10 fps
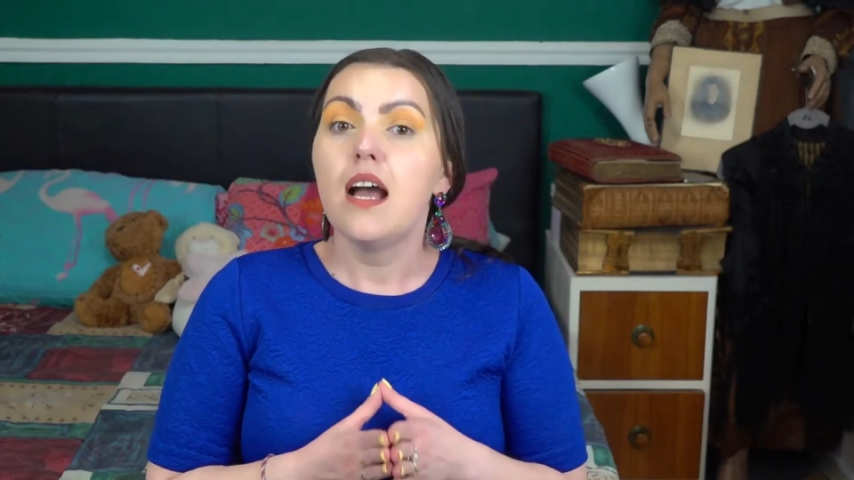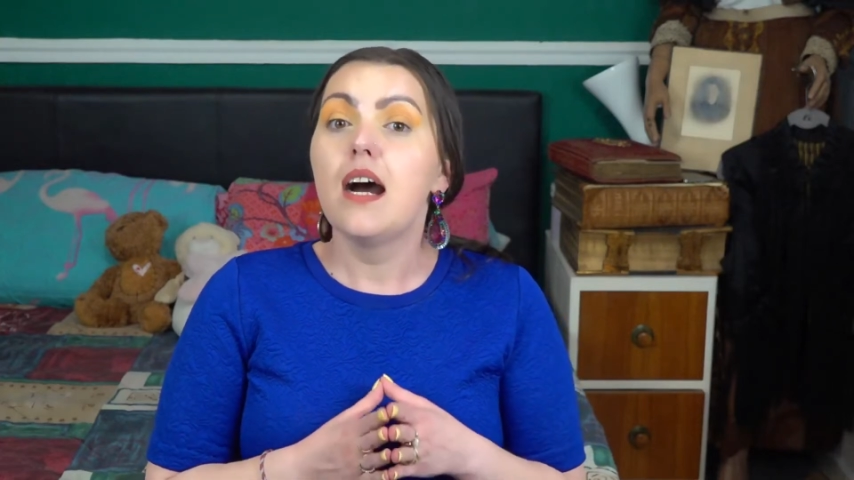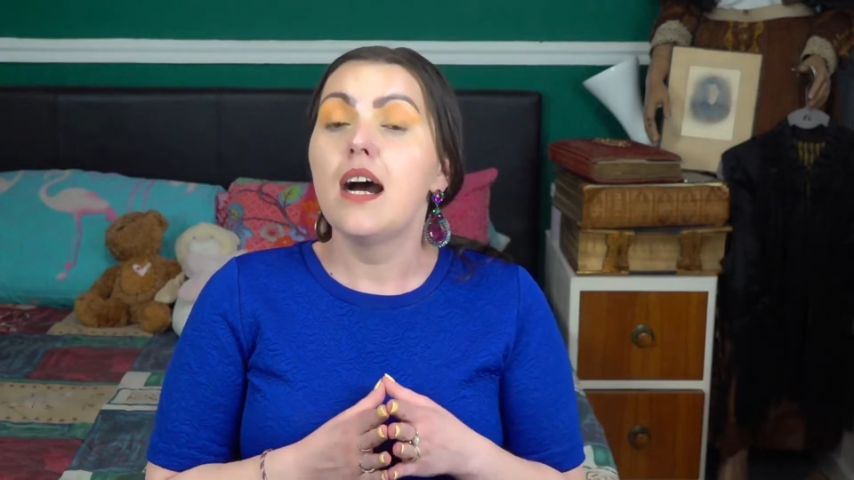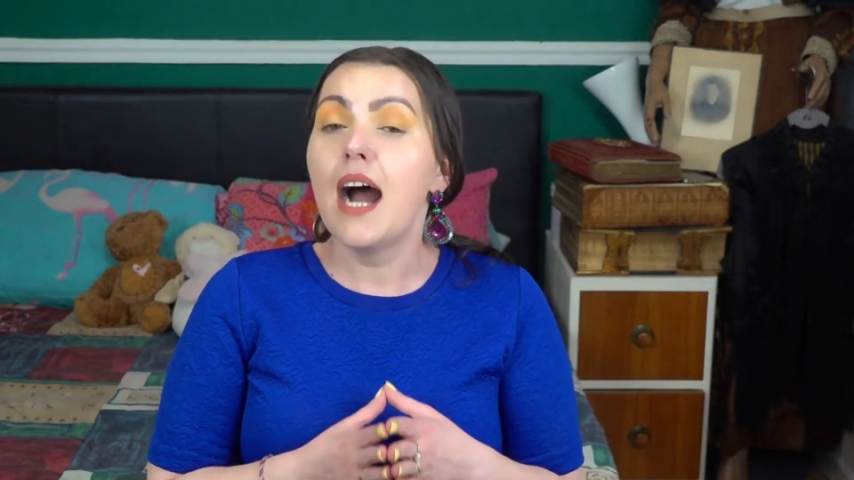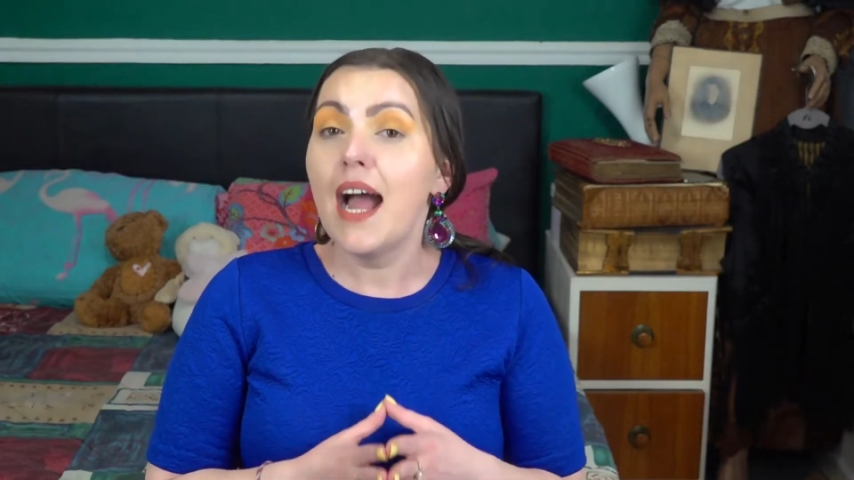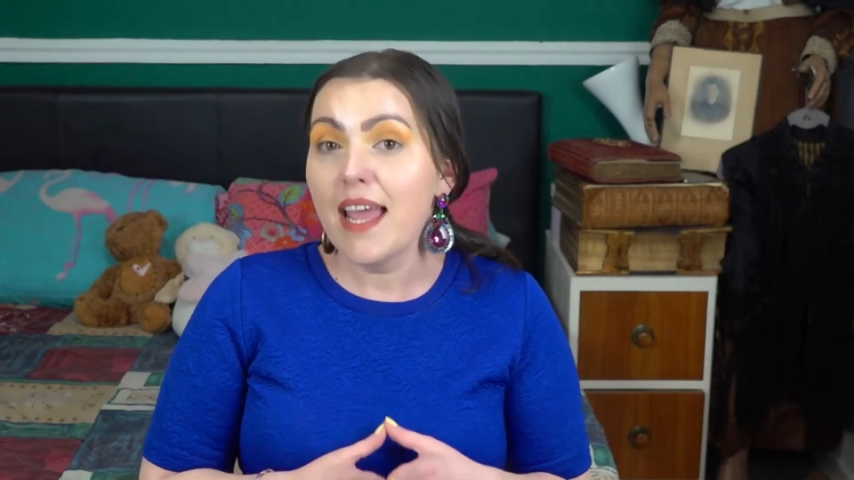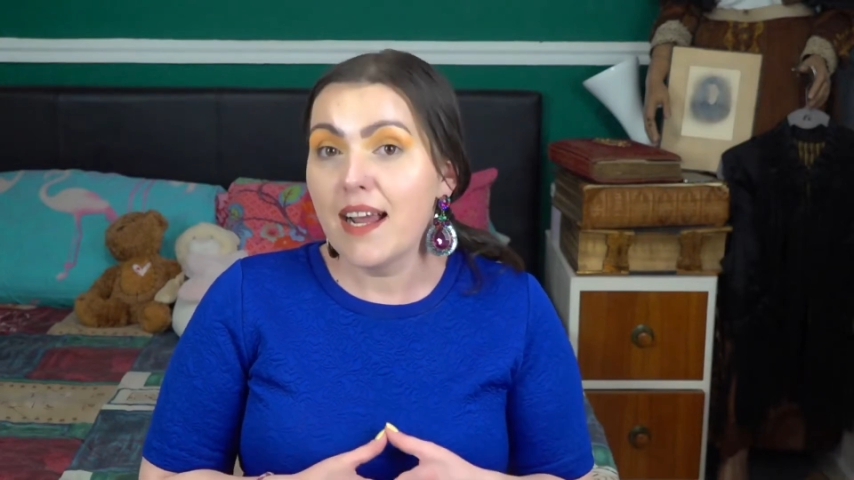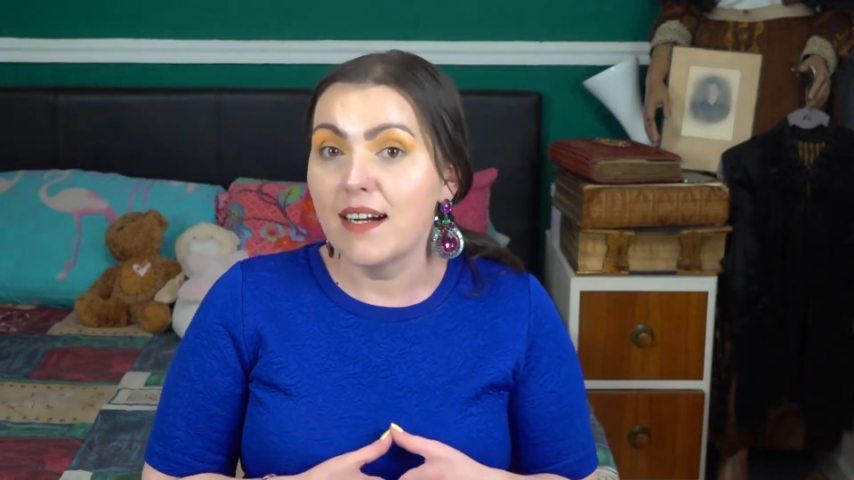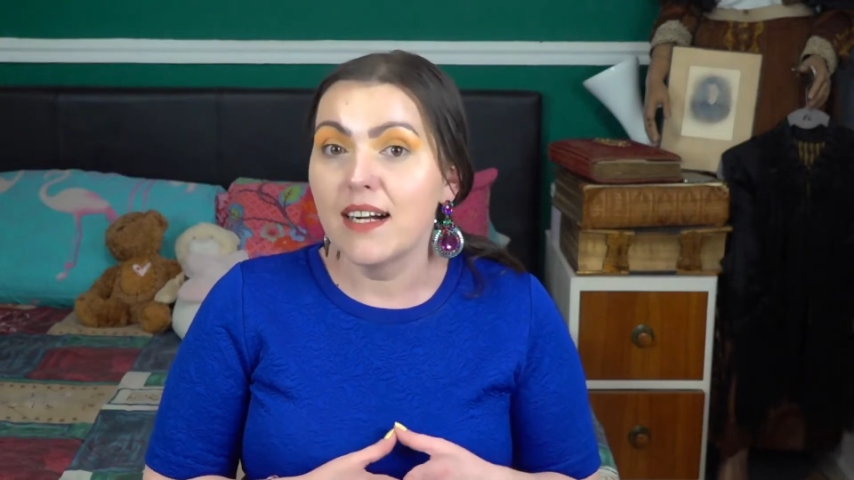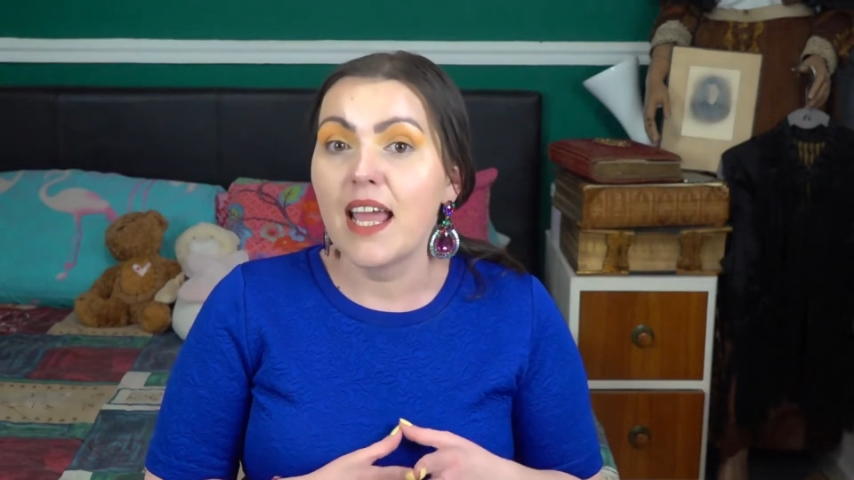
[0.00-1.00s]
A
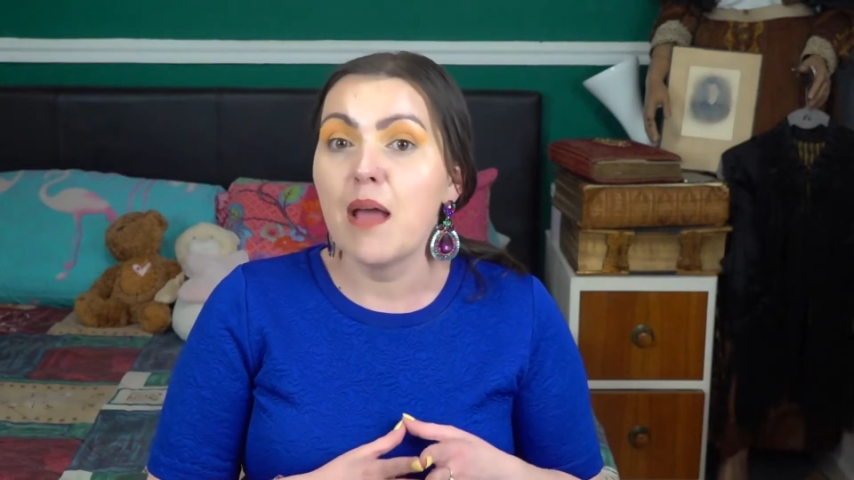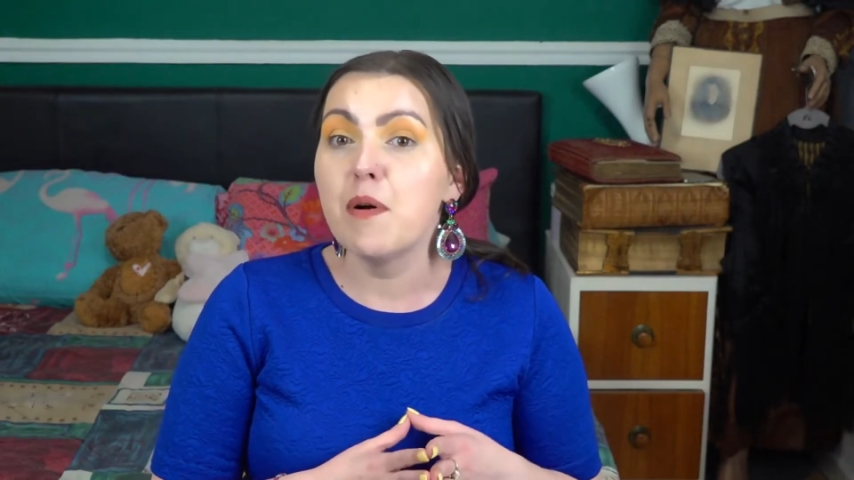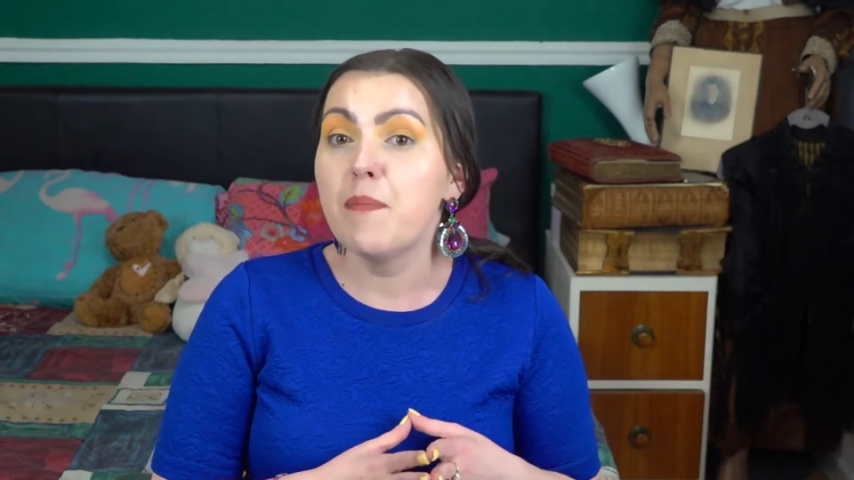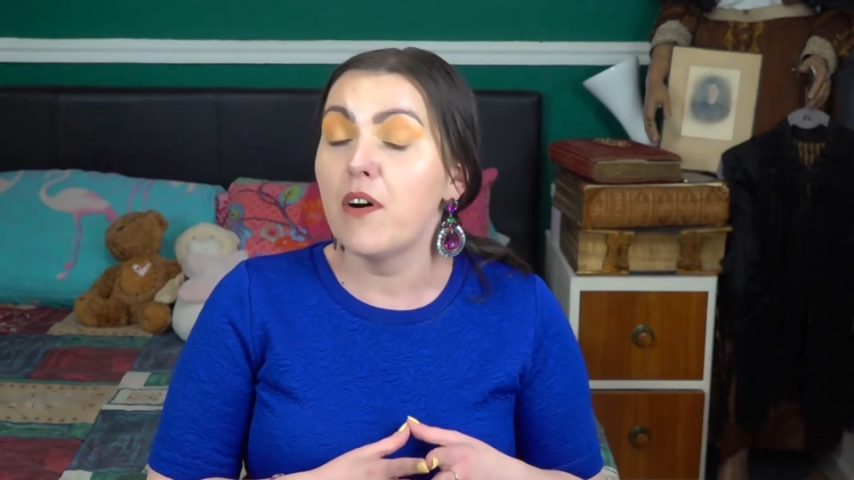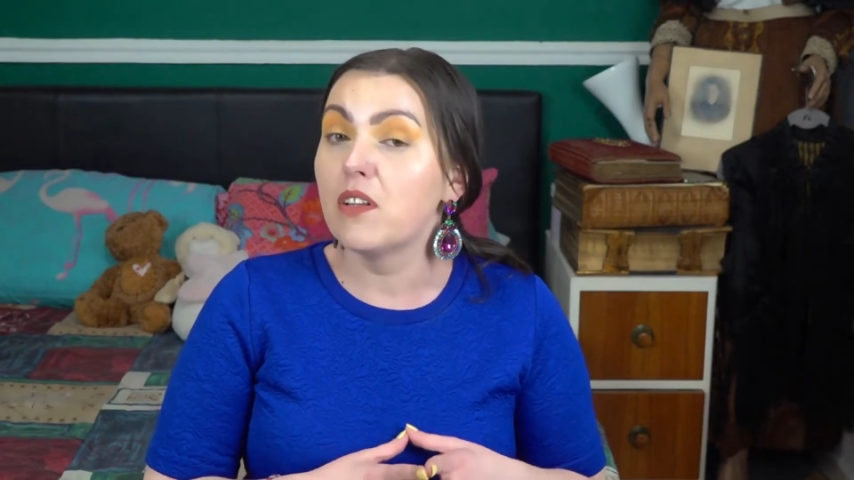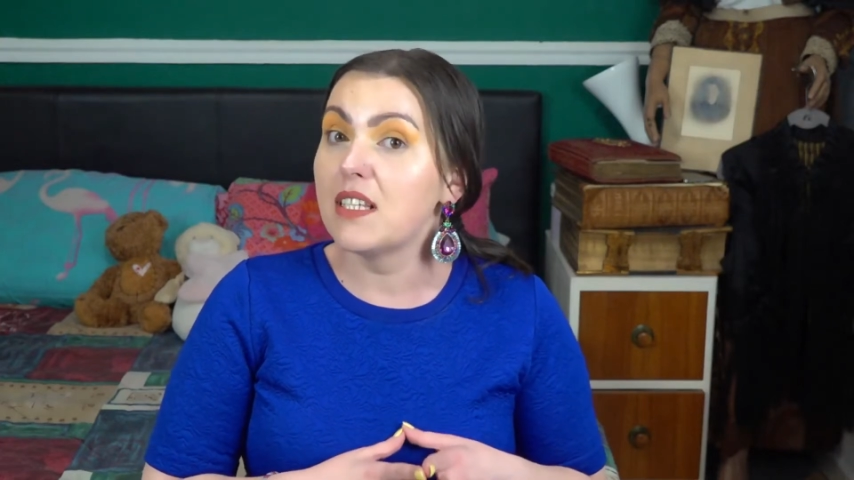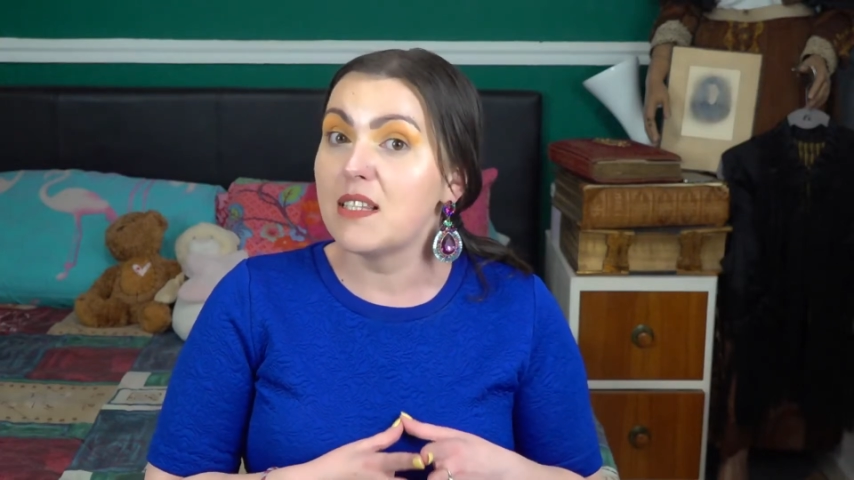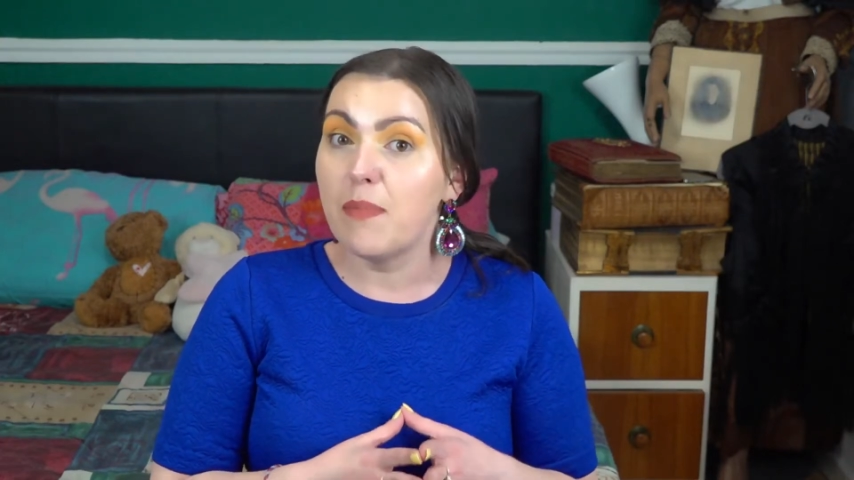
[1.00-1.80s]
hiker came upon this